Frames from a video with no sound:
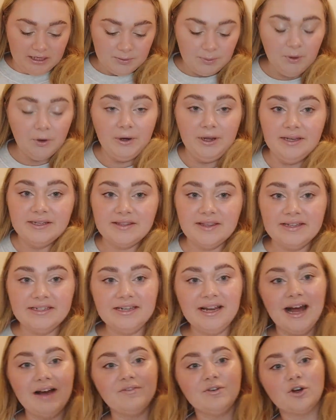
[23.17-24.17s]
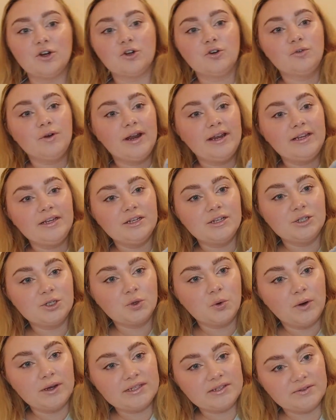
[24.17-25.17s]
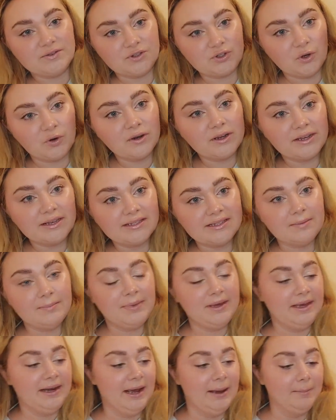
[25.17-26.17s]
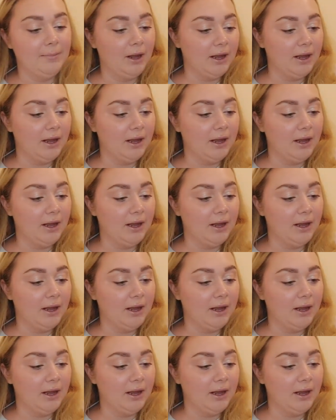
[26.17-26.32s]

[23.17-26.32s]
To be honest, they didn't have a great choice of stockings in B&M.